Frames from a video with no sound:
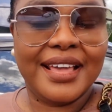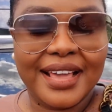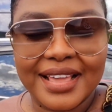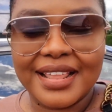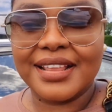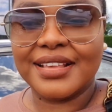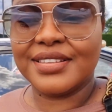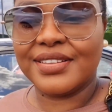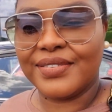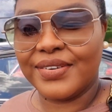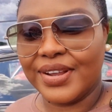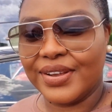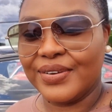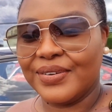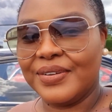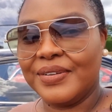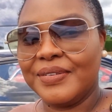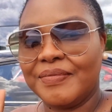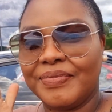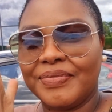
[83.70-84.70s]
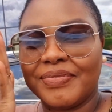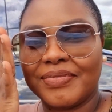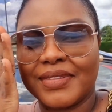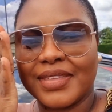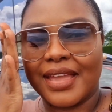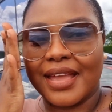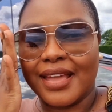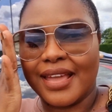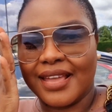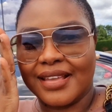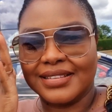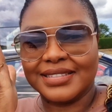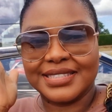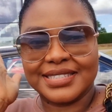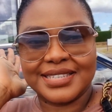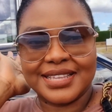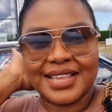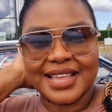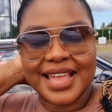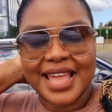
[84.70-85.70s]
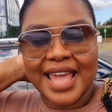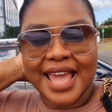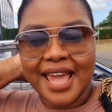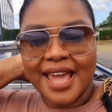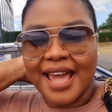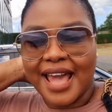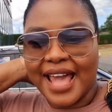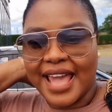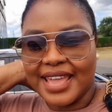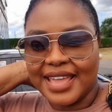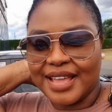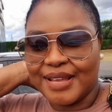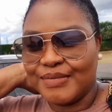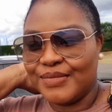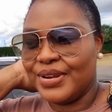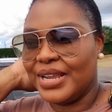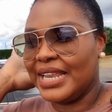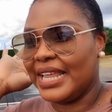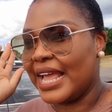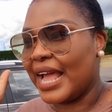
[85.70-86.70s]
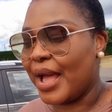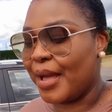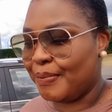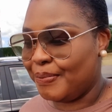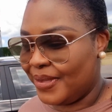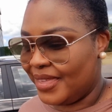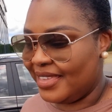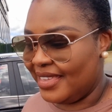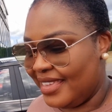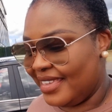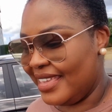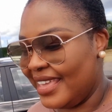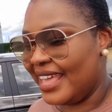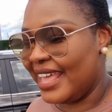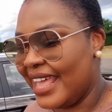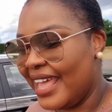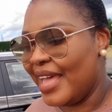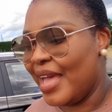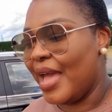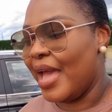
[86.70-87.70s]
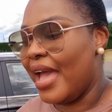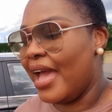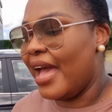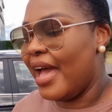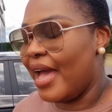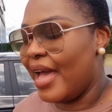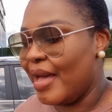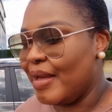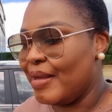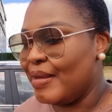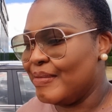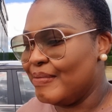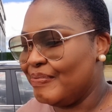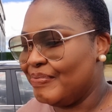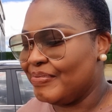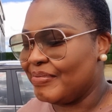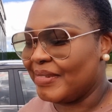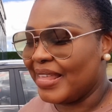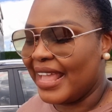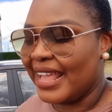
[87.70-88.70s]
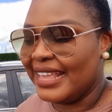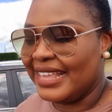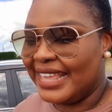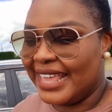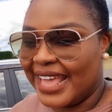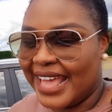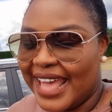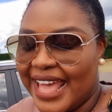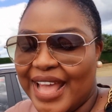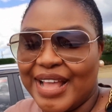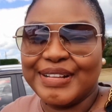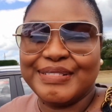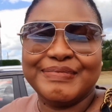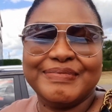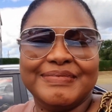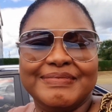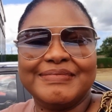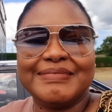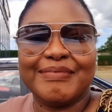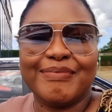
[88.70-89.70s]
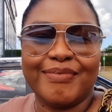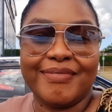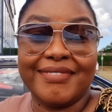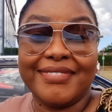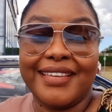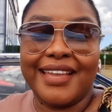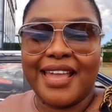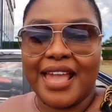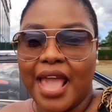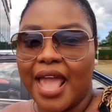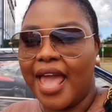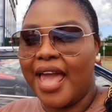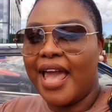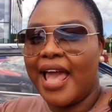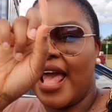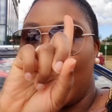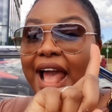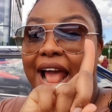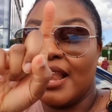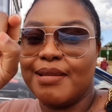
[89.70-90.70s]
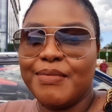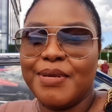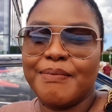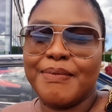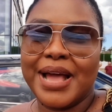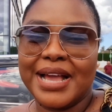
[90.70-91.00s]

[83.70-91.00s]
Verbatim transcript: it is real. And I am really happy. Um, yeah. I'll be